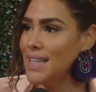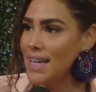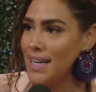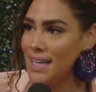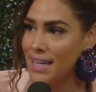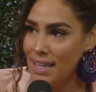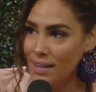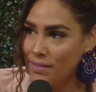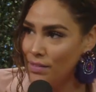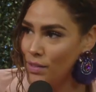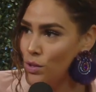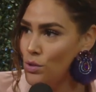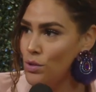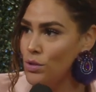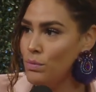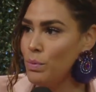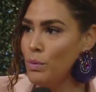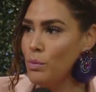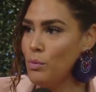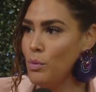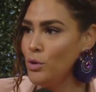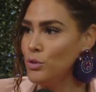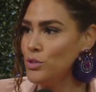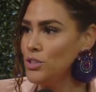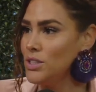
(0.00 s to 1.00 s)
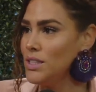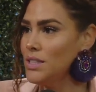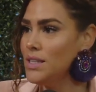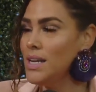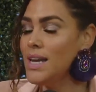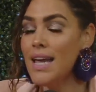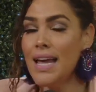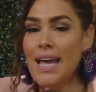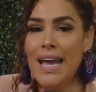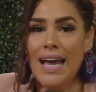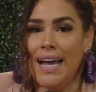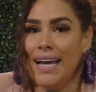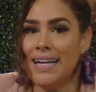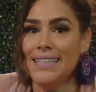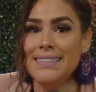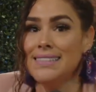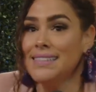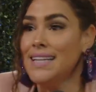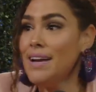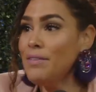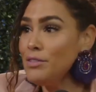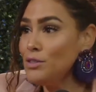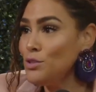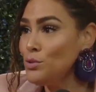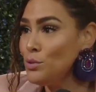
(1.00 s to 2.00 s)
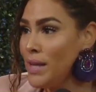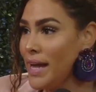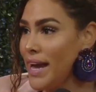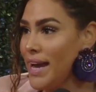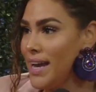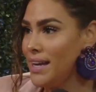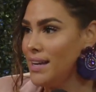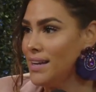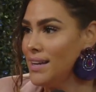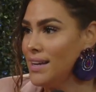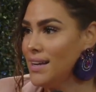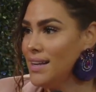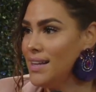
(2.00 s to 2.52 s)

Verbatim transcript: not giving you the promotion it's never too late